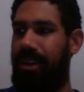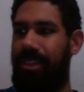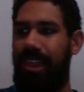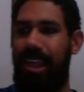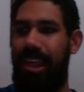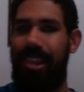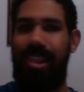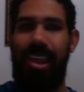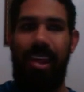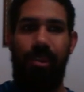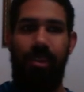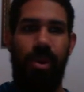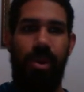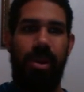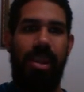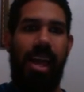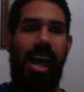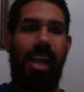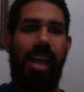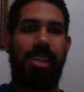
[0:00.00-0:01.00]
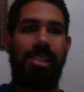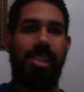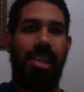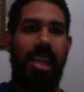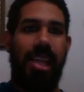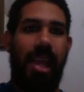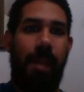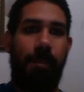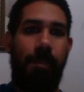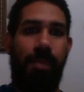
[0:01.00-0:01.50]
that they would actually
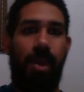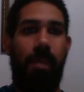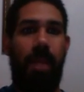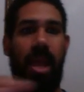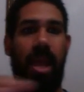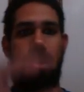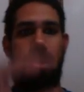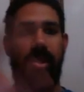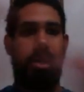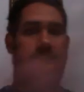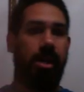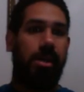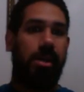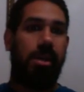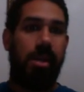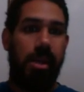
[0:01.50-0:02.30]
implement a